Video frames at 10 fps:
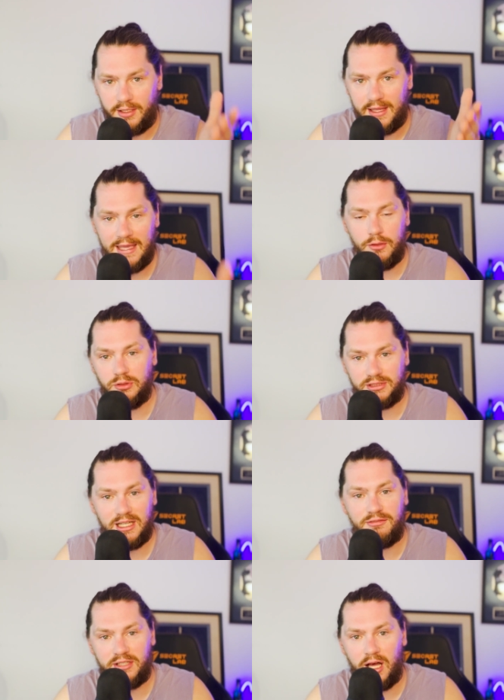get your
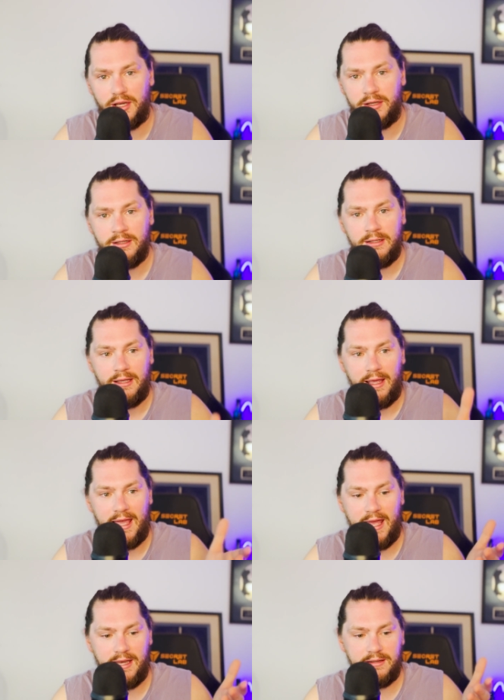stuff done,
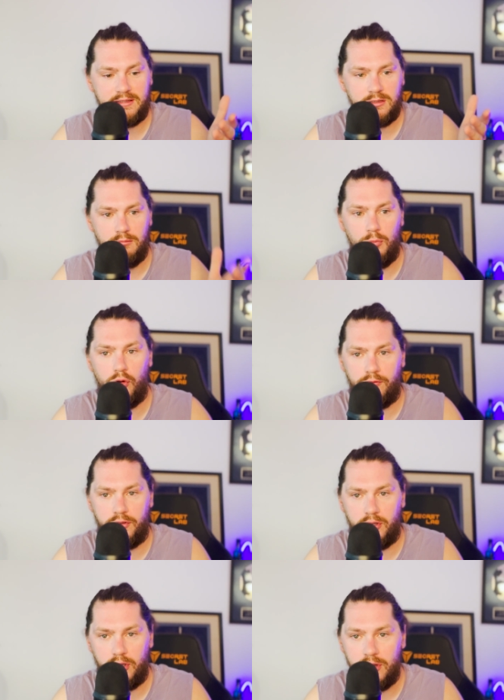and move
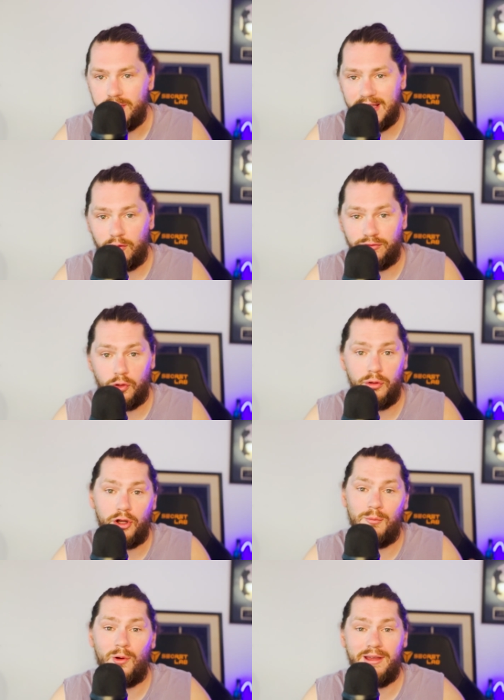the needle forward
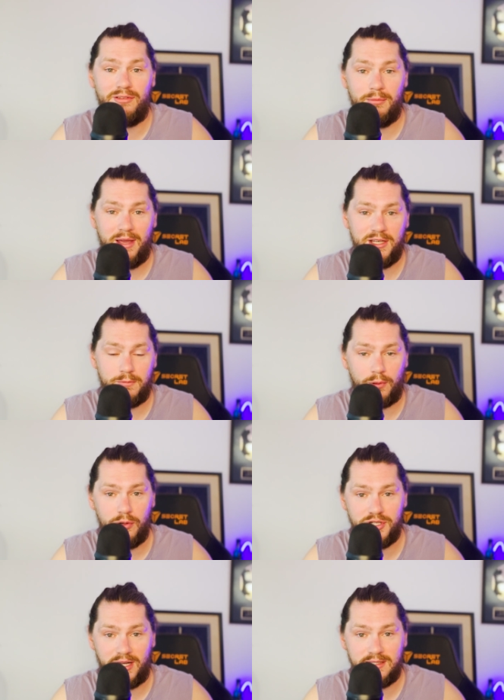on whatever the major
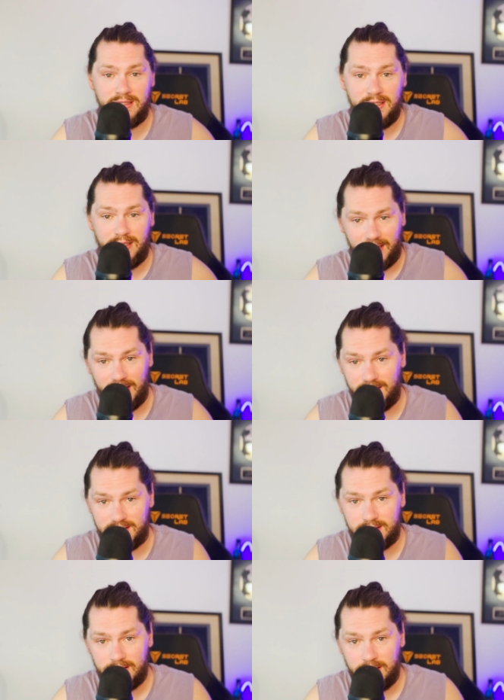project
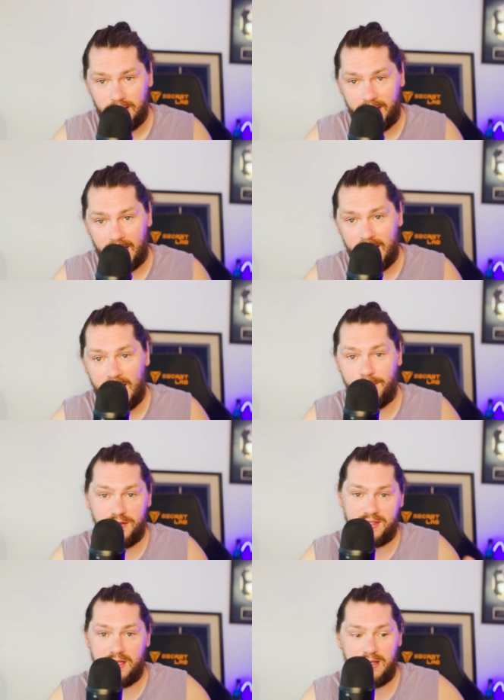is. Okay, and if
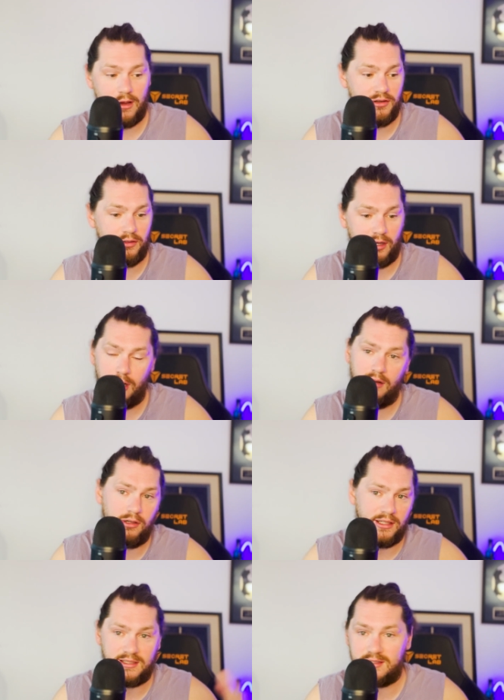you're sitting there and you're like, oh, I've
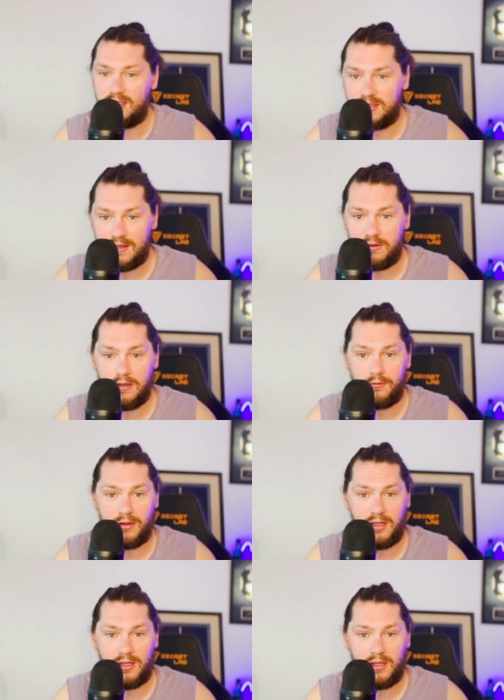got like six, seven different